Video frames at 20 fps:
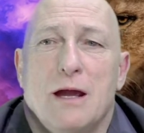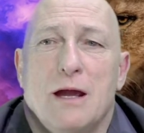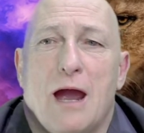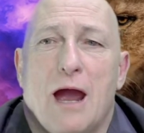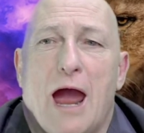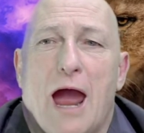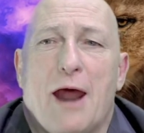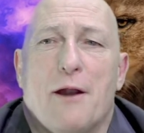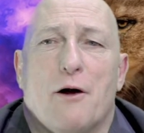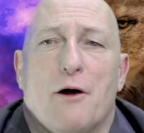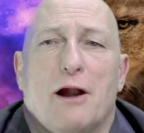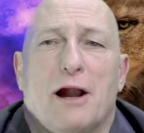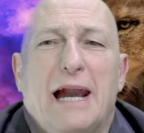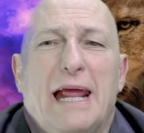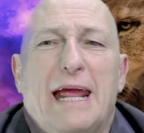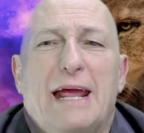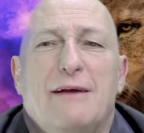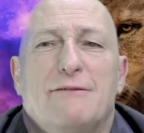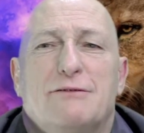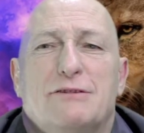and our
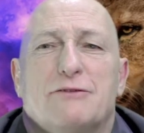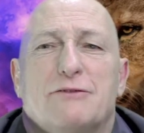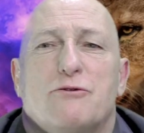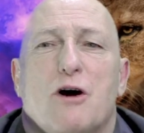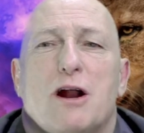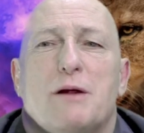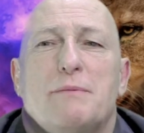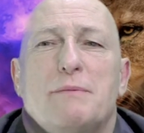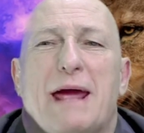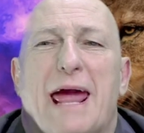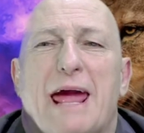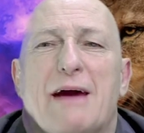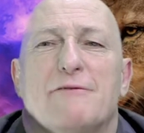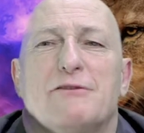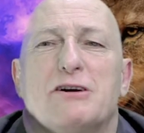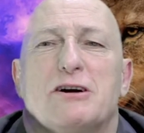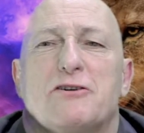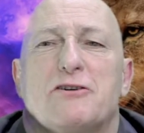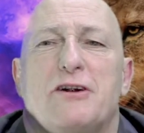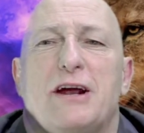leaves have got to be
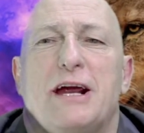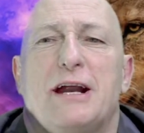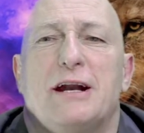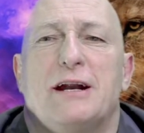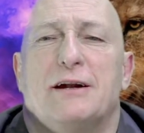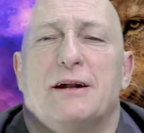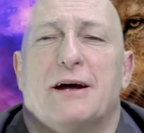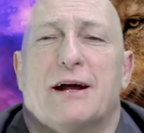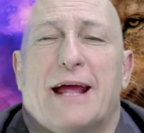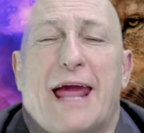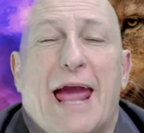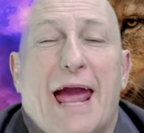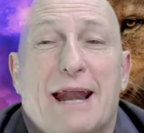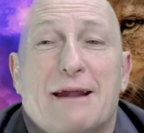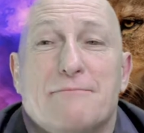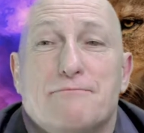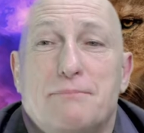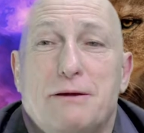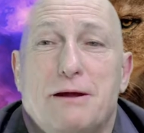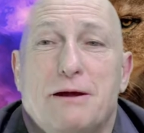evergreen and a
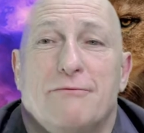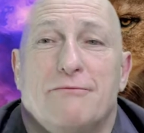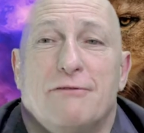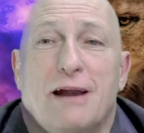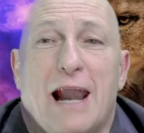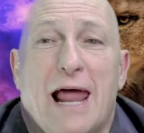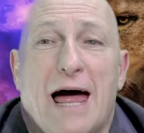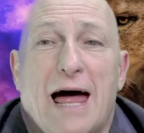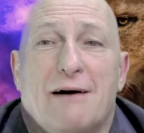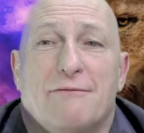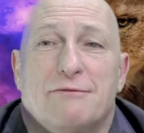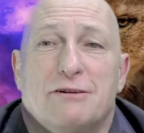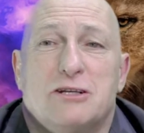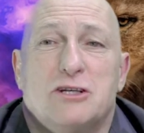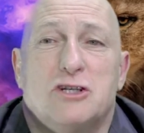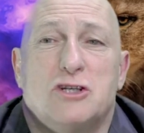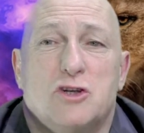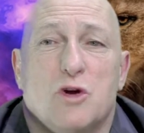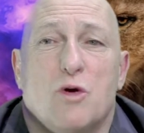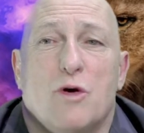canopy of love
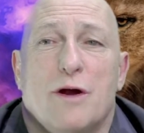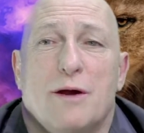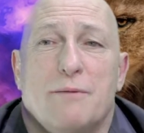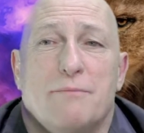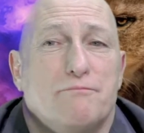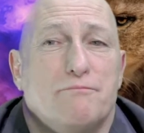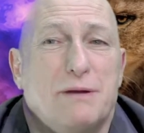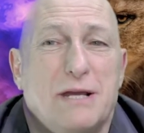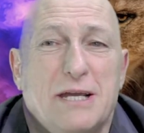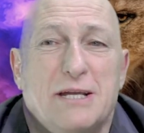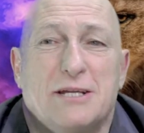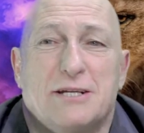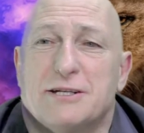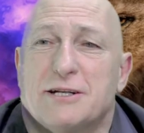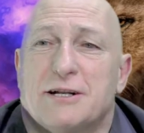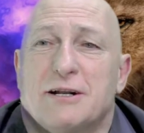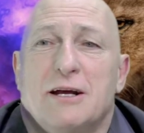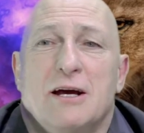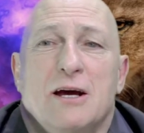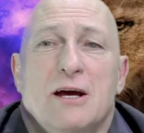and joy and peace
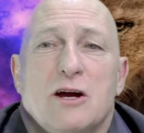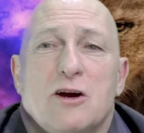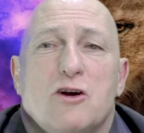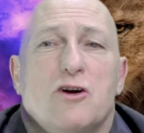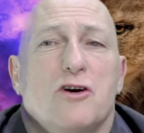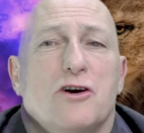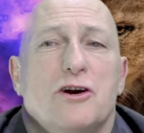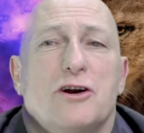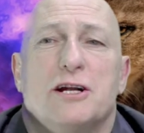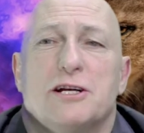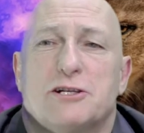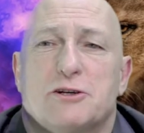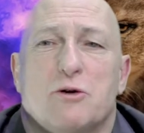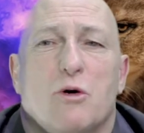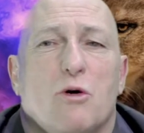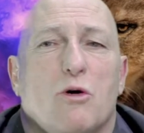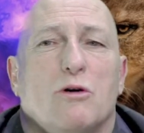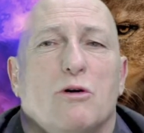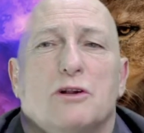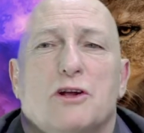and goodness and
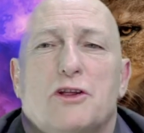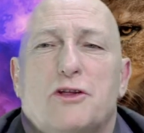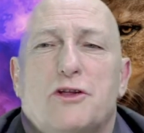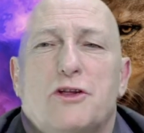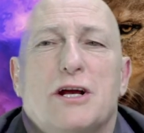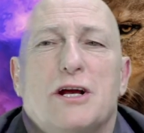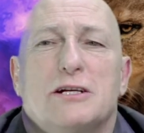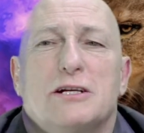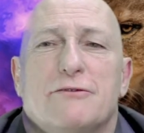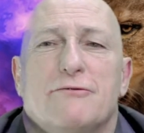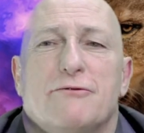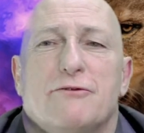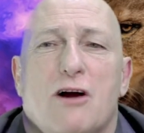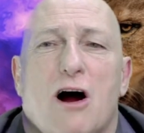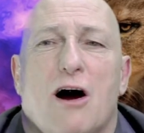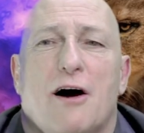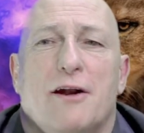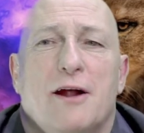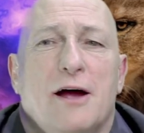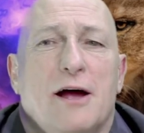all the things of
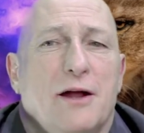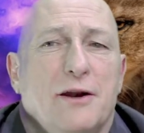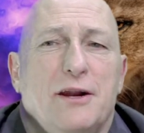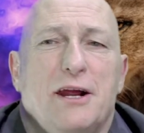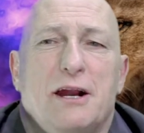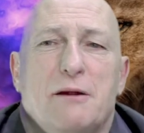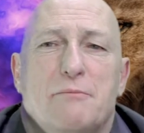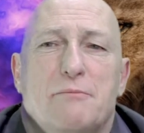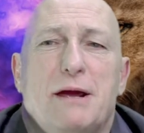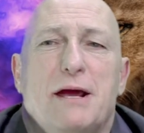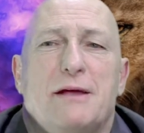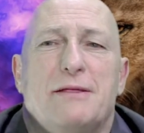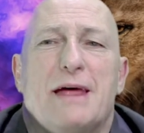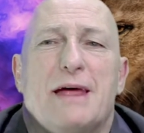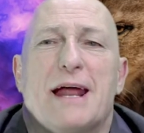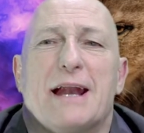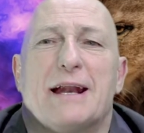God need to be in that